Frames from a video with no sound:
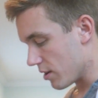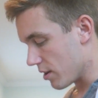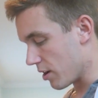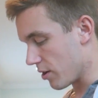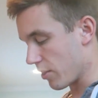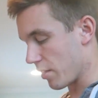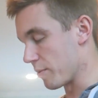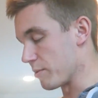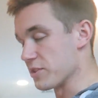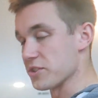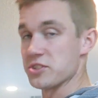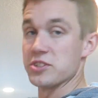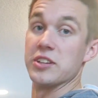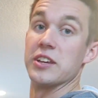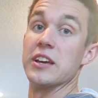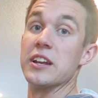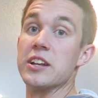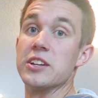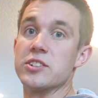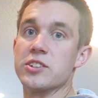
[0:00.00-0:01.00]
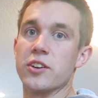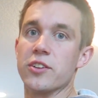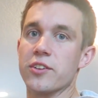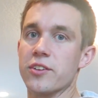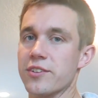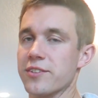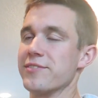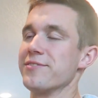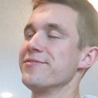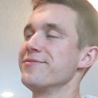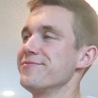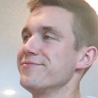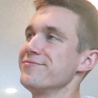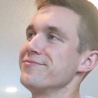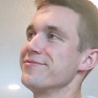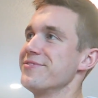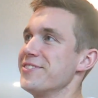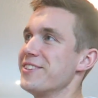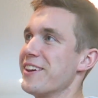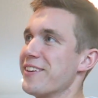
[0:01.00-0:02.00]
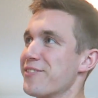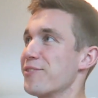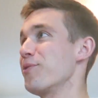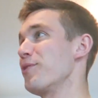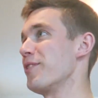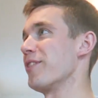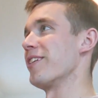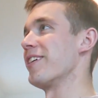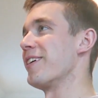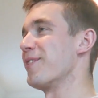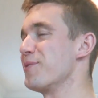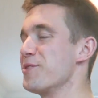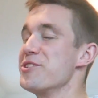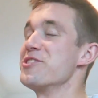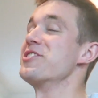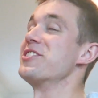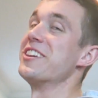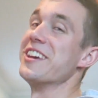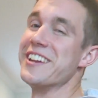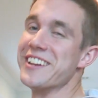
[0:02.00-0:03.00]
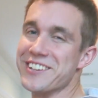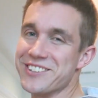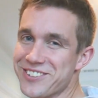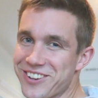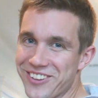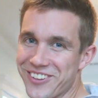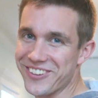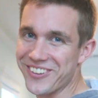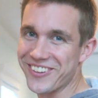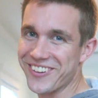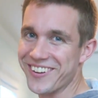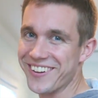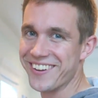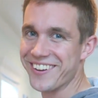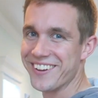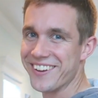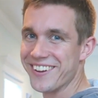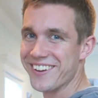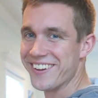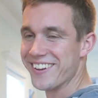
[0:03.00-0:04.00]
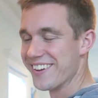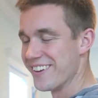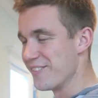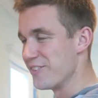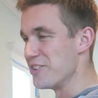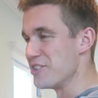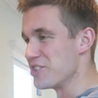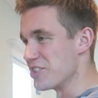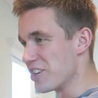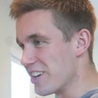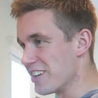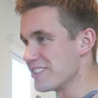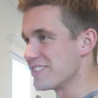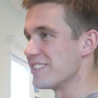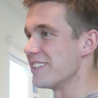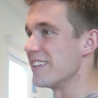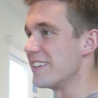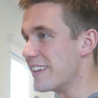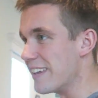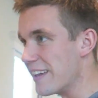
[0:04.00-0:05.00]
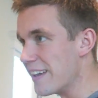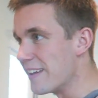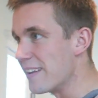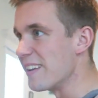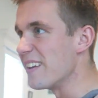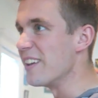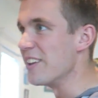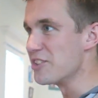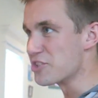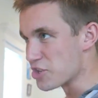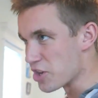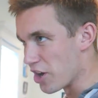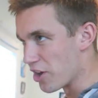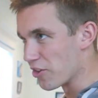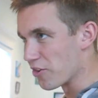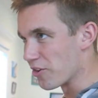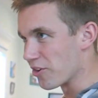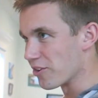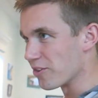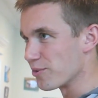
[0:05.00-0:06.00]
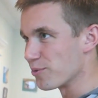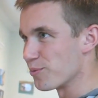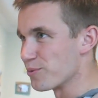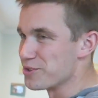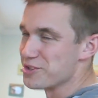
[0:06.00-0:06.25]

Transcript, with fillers: Oh, like we just get each other. you have to realize, we just get each other. We just get each other.